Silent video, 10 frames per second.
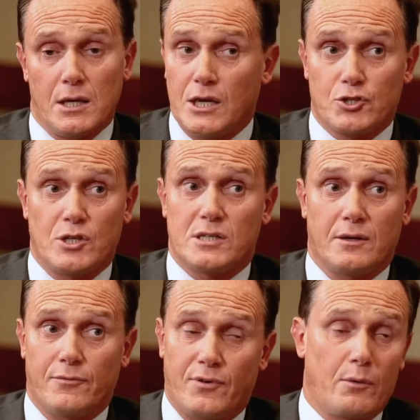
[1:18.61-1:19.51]
ESG is
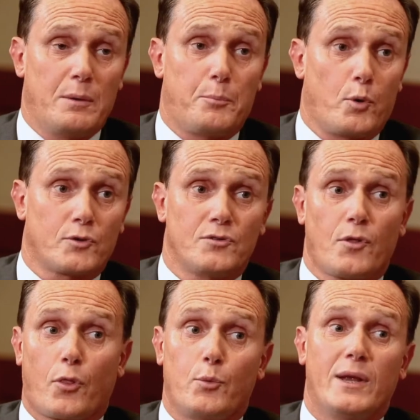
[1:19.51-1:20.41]
a very
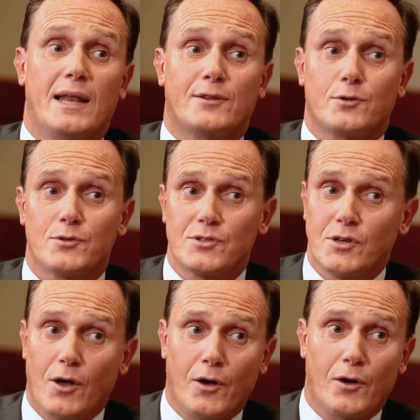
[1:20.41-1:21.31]
important, three
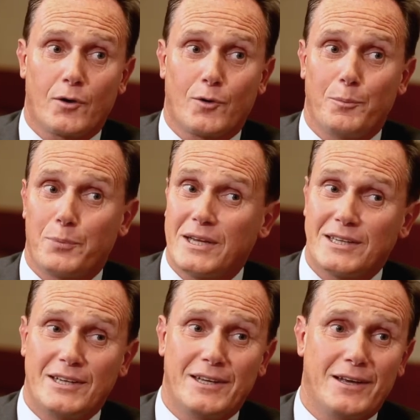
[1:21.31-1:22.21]
letters, uh,
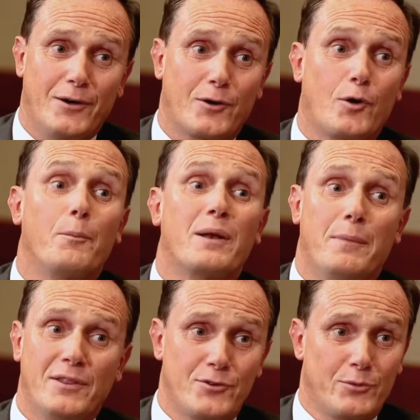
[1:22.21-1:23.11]
completely uh,
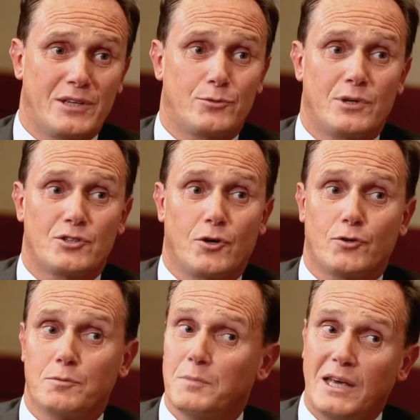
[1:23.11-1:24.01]
complementary to each
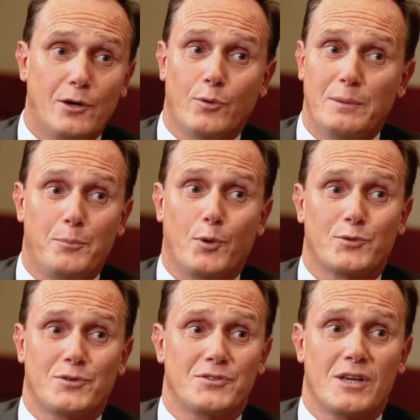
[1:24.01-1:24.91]
other, equal
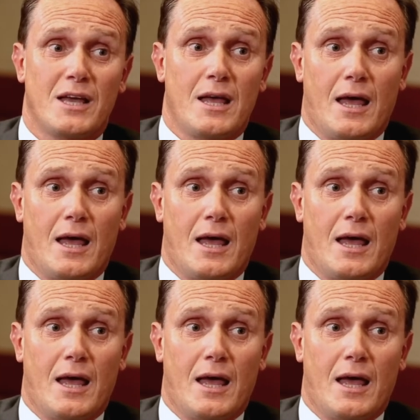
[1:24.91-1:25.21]
importance.